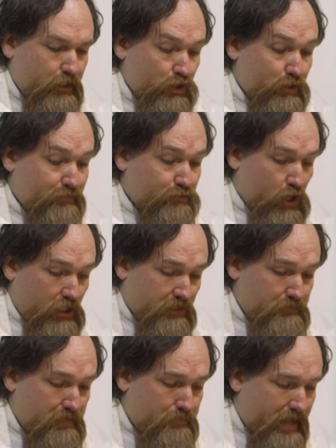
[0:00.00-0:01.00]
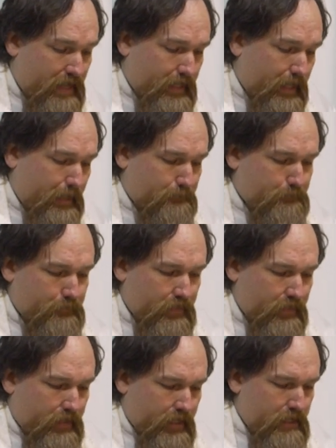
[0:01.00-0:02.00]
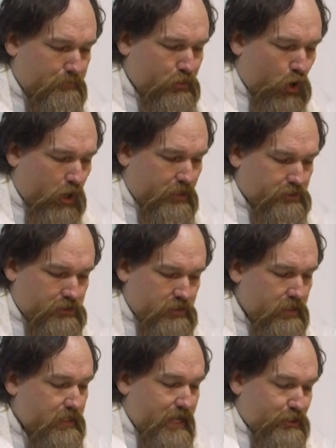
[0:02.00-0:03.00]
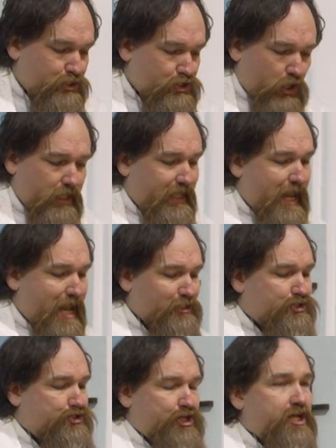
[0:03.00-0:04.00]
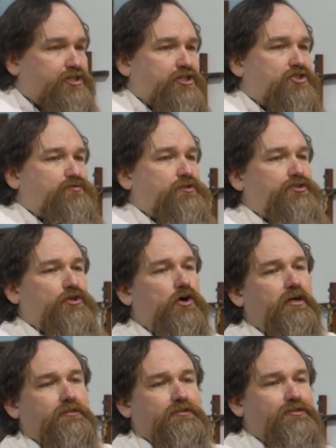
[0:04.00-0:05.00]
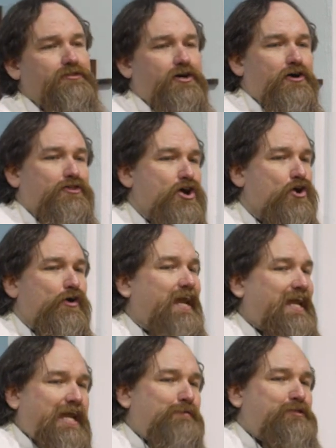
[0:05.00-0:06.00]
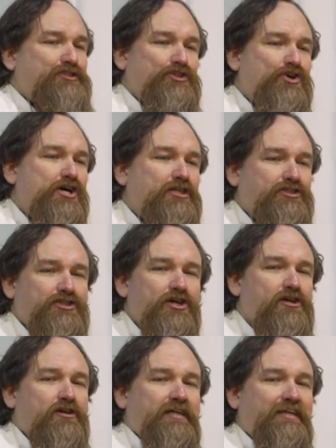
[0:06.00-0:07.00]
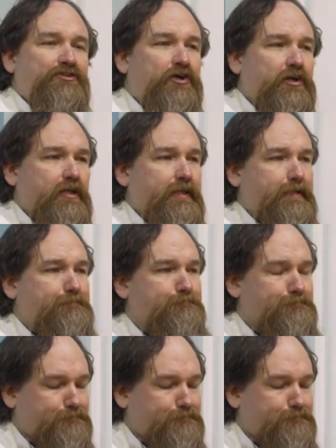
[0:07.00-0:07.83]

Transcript: You have called me by name. I am yours, as surely as Jesus was yours, although he was yours eternally.